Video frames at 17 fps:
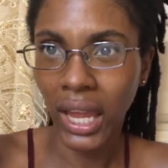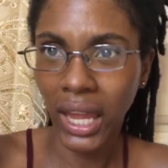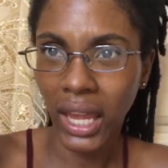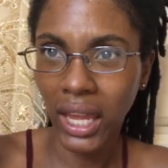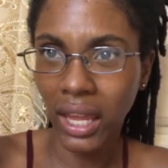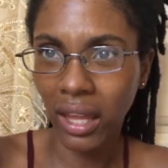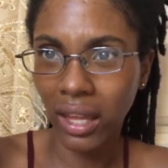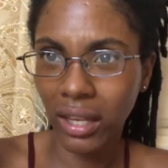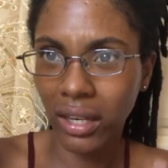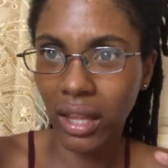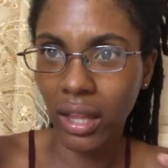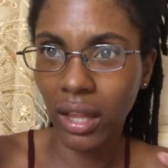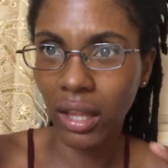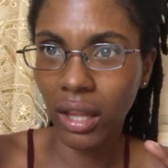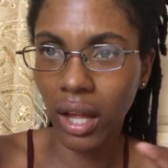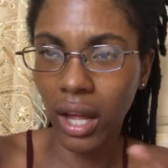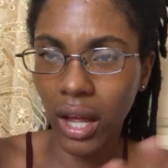in
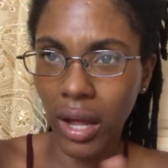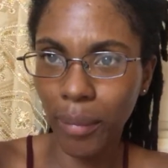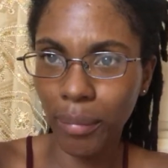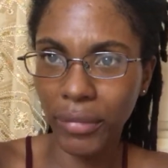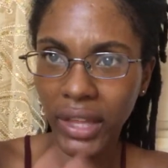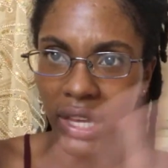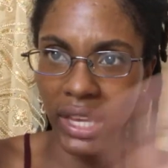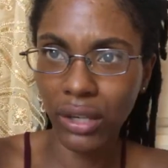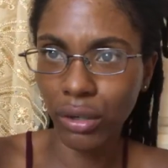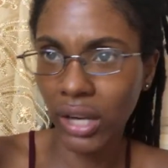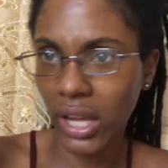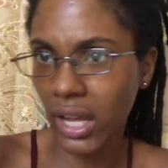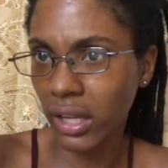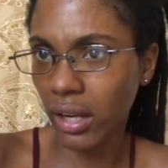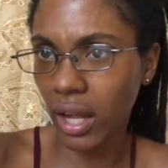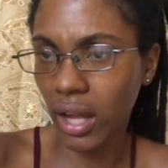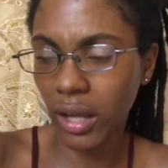the
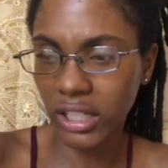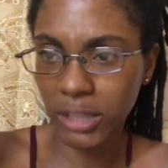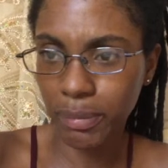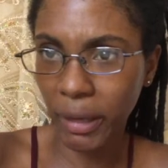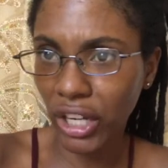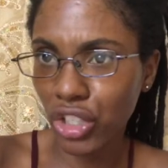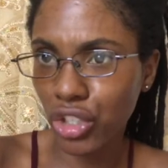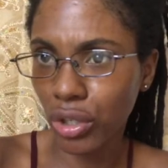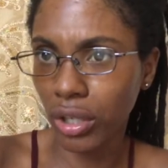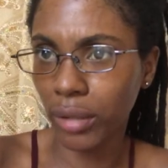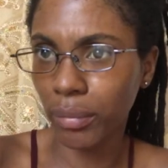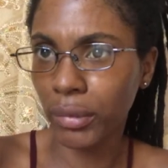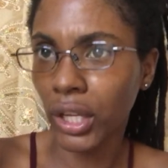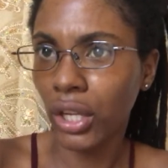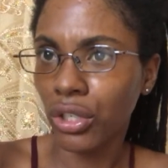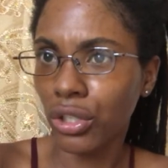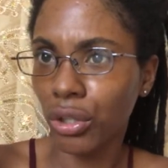internet spectrum,
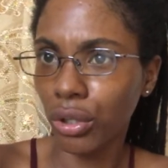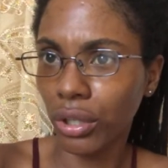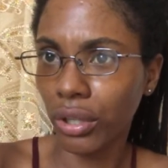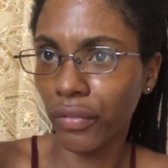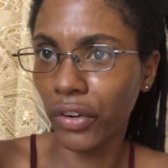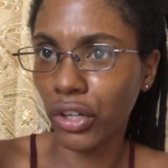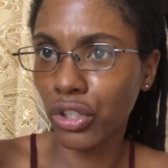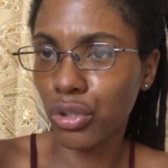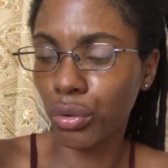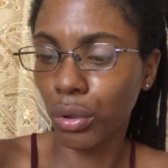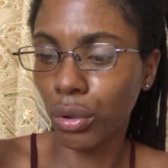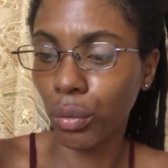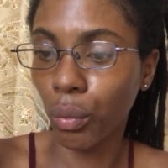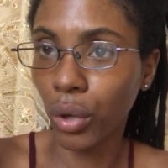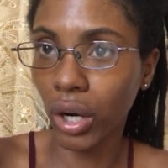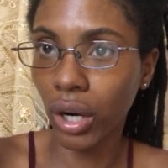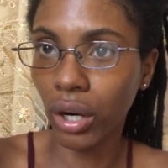in the virtual
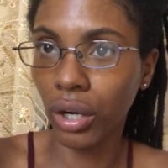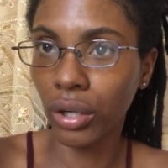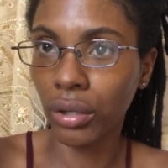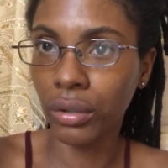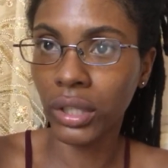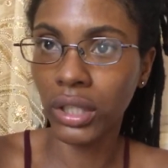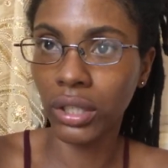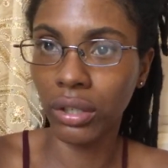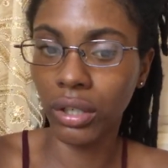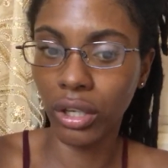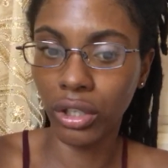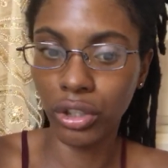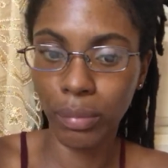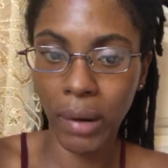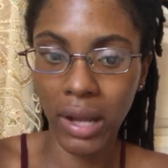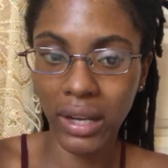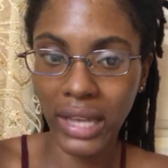world.
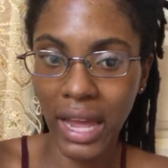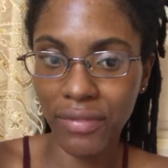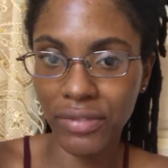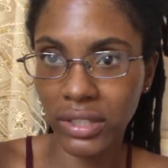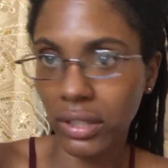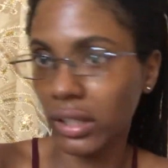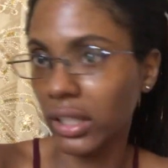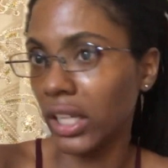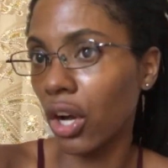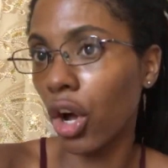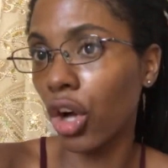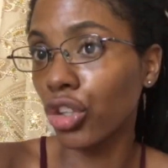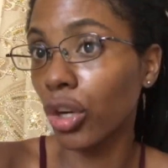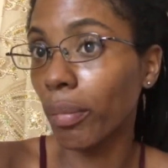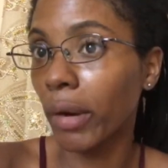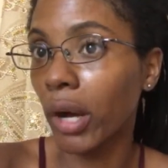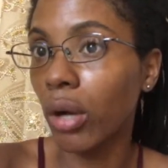You probably have to delete all
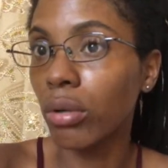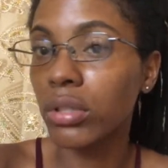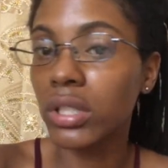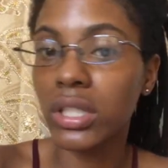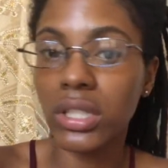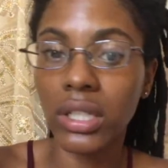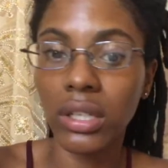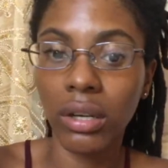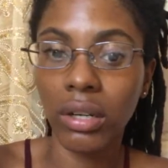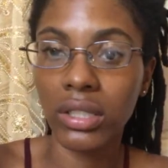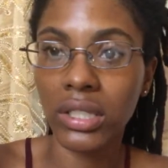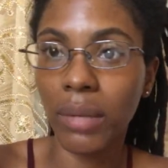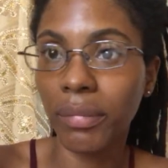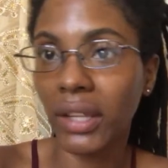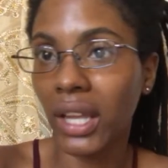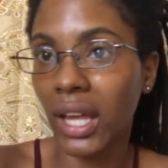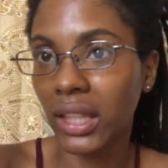your posts or
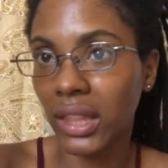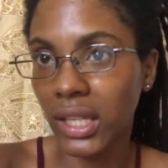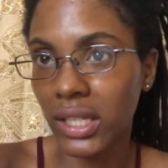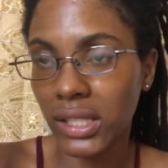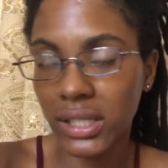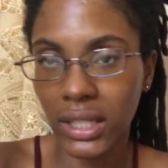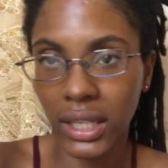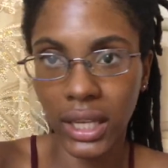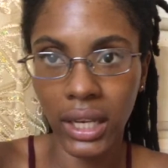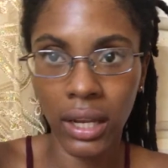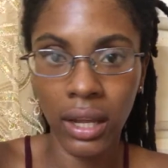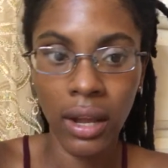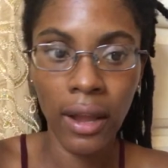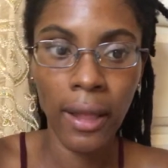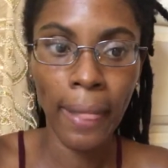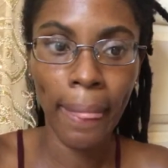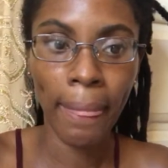something like this, and
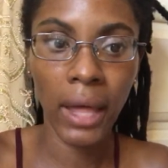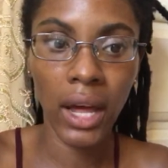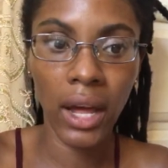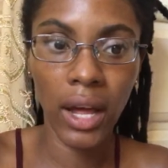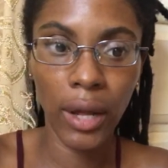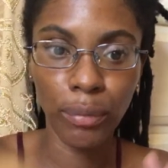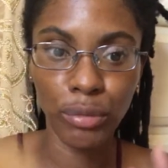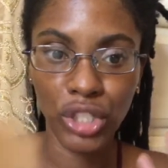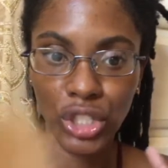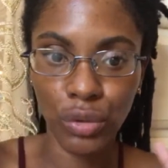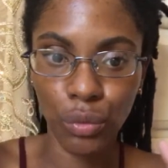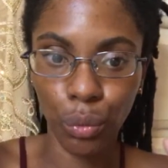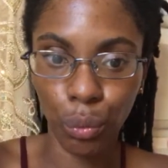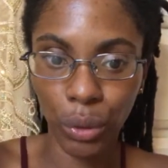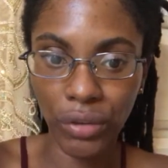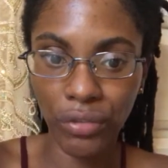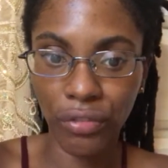just
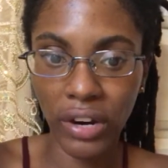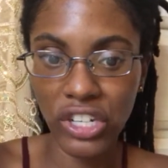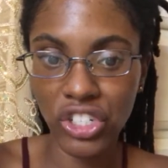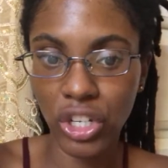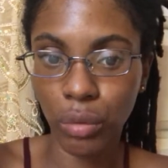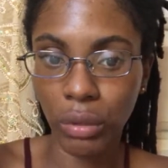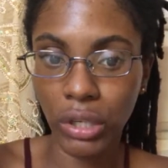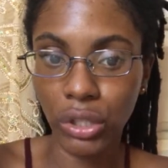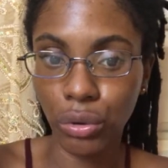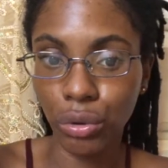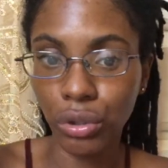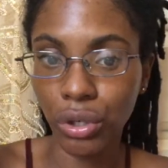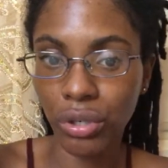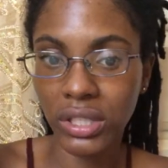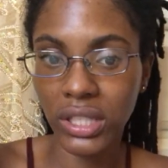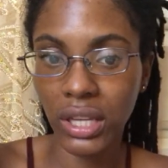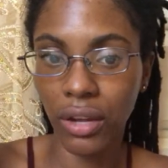refresh and renew
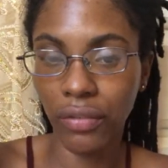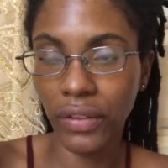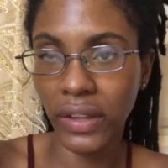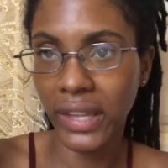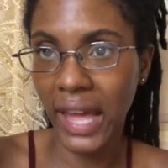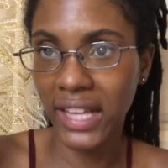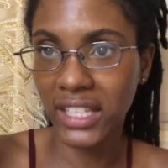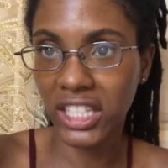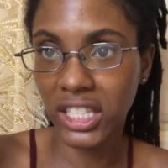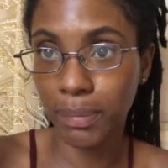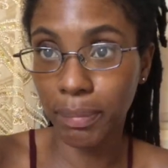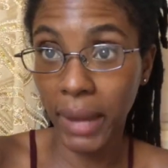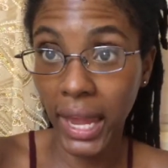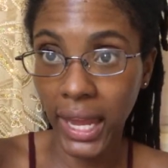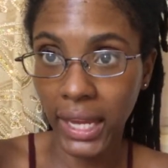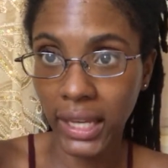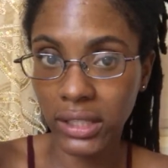yourself in that
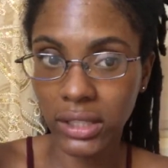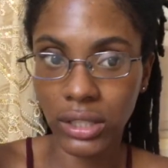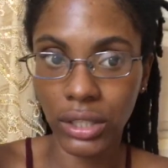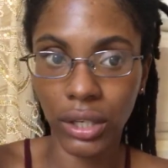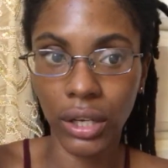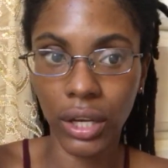space.